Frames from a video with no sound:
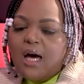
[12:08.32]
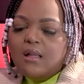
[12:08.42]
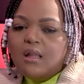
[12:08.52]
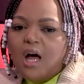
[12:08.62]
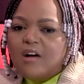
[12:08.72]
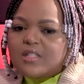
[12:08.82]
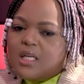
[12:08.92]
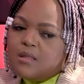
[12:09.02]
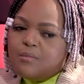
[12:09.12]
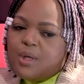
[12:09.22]
And I've said
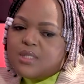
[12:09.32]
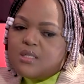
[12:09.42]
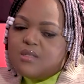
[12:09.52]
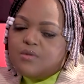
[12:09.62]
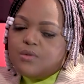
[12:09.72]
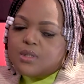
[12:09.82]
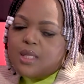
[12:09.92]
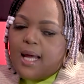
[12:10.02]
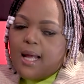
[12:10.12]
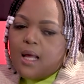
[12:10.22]
in past interviews,
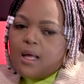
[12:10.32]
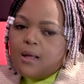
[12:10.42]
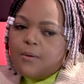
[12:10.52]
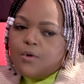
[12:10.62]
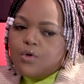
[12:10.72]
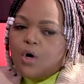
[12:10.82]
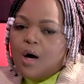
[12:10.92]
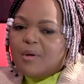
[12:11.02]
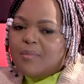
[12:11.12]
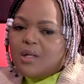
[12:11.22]
like,
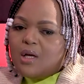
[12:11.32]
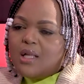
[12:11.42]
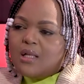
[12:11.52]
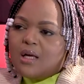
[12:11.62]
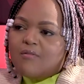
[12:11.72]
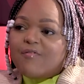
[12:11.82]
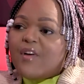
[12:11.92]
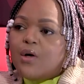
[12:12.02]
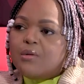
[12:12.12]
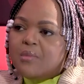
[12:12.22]
Amapiano kind of
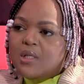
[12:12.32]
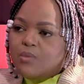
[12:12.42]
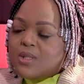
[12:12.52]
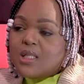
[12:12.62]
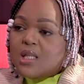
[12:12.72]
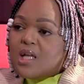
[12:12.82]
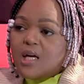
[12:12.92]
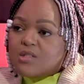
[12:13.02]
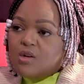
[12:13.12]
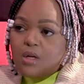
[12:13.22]
found me. It wasn't the thing I
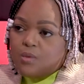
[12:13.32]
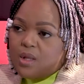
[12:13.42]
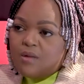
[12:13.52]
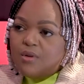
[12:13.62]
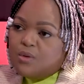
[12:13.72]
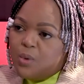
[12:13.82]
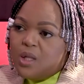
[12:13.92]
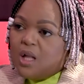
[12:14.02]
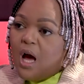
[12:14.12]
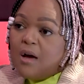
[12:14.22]
started with, even
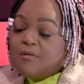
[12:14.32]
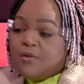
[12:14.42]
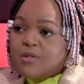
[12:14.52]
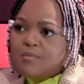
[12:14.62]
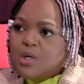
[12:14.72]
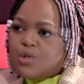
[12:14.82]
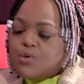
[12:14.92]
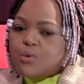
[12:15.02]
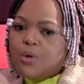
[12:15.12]
when I first met you.